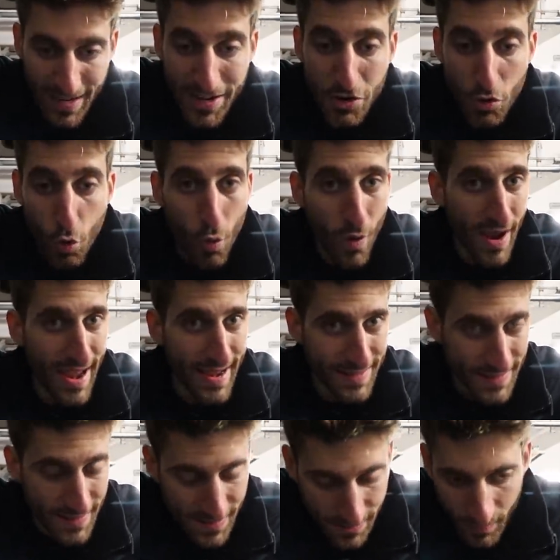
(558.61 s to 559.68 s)
he
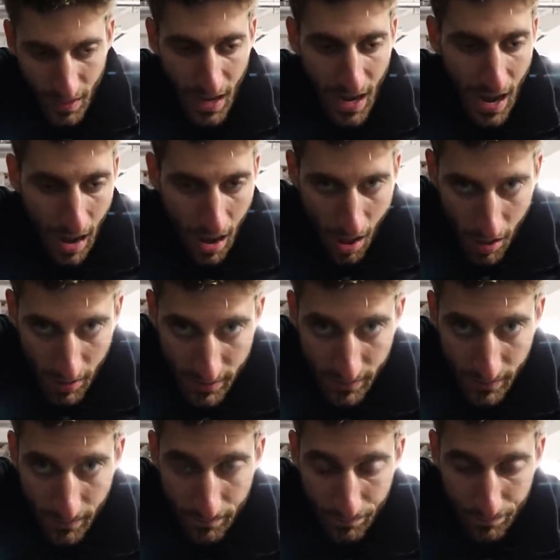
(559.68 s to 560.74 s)
waits a lot
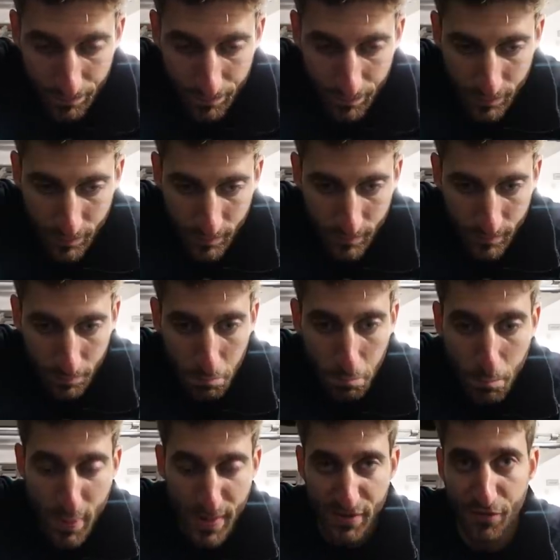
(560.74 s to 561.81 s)

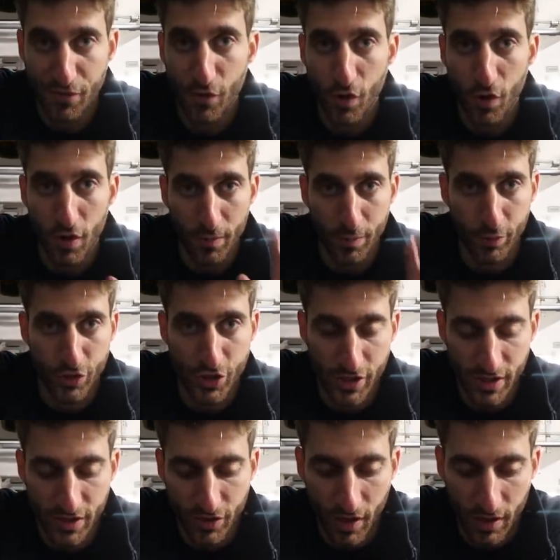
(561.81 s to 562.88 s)
before pushing
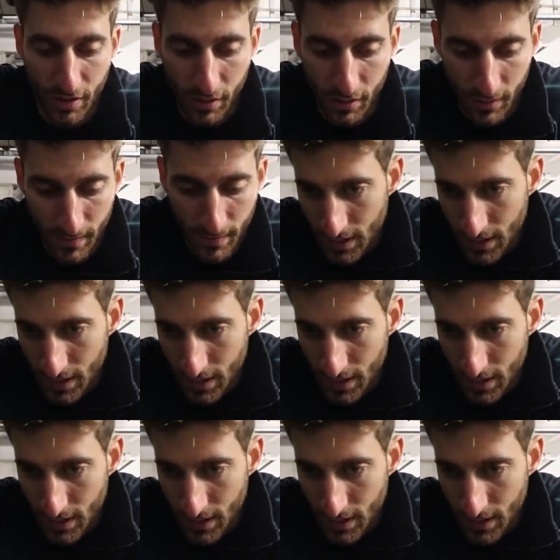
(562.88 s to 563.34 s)
the throttle.